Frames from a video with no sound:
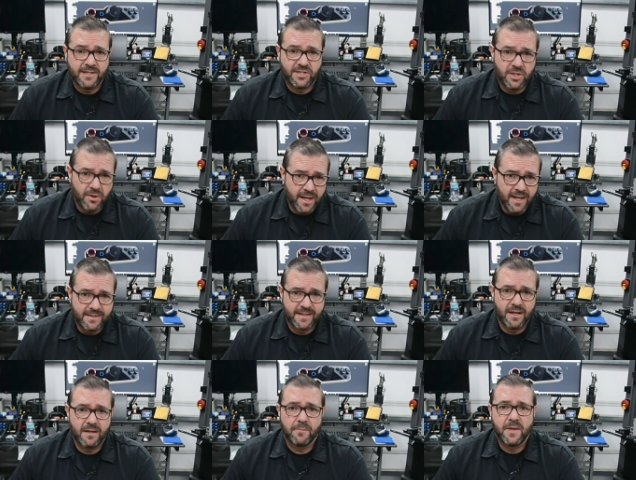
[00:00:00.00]

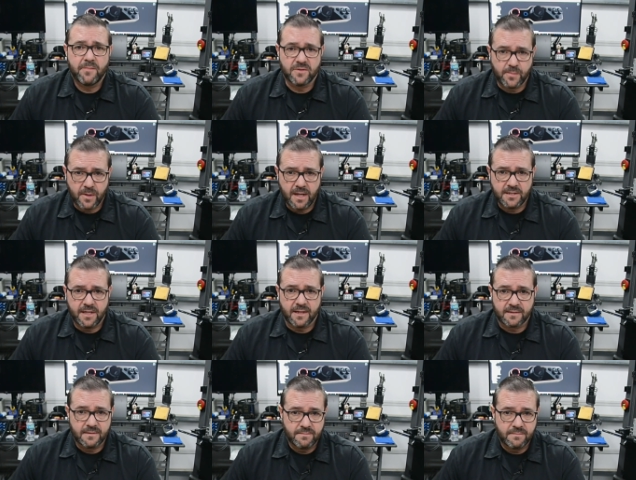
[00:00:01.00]
showcasing other people's
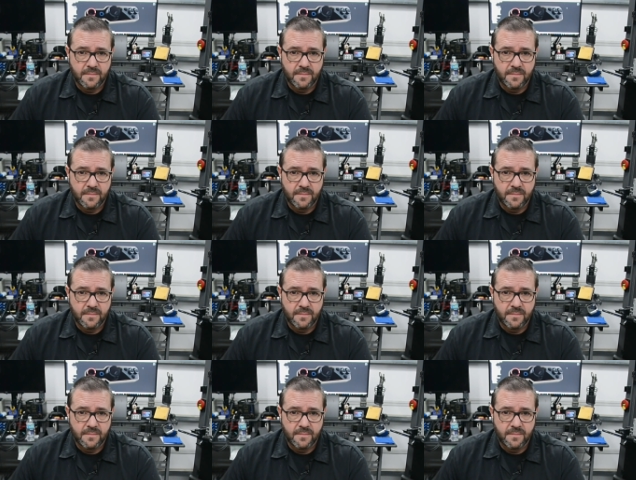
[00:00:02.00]
projects.